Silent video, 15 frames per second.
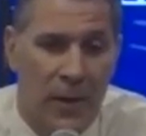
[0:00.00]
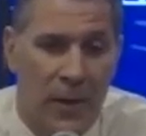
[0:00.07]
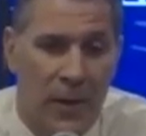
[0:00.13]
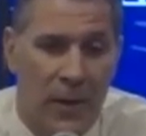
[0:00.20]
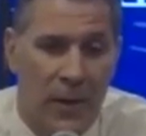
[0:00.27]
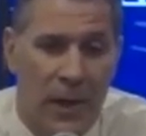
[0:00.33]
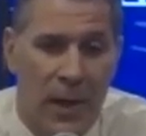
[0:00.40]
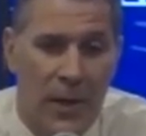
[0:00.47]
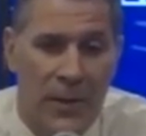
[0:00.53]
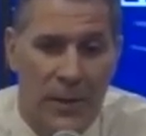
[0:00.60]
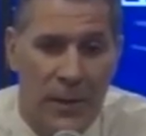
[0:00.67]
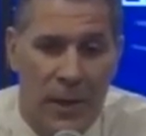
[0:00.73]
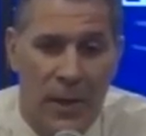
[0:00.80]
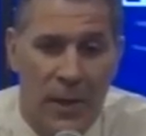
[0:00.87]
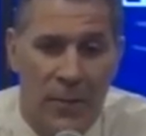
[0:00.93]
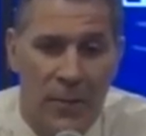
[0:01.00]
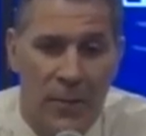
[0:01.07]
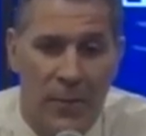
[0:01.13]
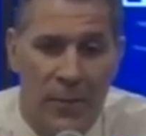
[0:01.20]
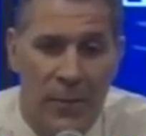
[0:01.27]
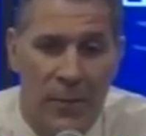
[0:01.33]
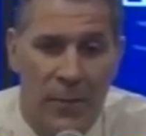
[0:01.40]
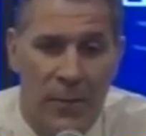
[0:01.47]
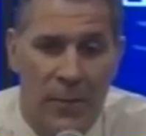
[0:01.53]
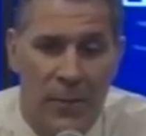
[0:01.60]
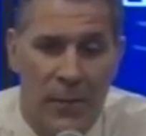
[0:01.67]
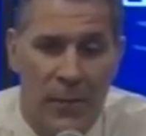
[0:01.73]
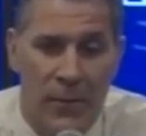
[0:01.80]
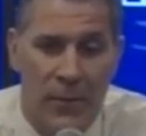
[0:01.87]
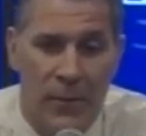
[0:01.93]
last game
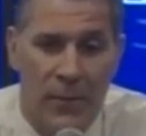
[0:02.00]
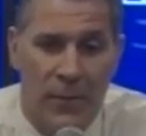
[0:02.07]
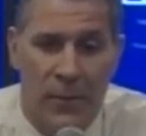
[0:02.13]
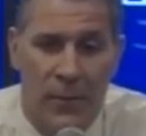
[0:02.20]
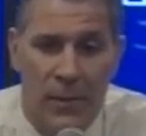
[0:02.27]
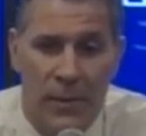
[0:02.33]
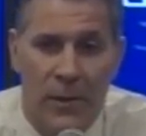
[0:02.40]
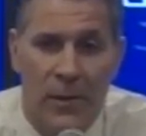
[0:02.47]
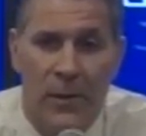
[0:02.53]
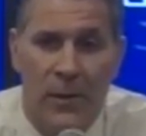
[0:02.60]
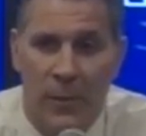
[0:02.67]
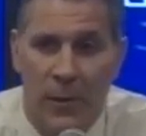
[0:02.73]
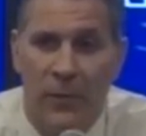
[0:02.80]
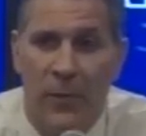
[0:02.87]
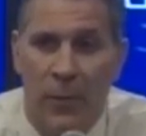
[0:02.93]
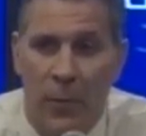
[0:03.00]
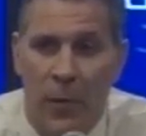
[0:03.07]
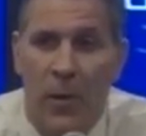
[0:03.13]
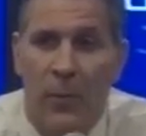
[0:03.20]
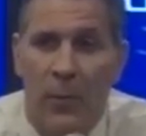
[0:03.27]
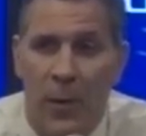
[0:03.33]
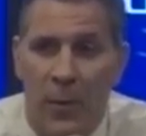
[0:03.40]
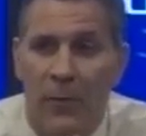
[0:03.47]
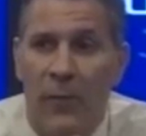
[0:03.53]
was a little bit of a warm-up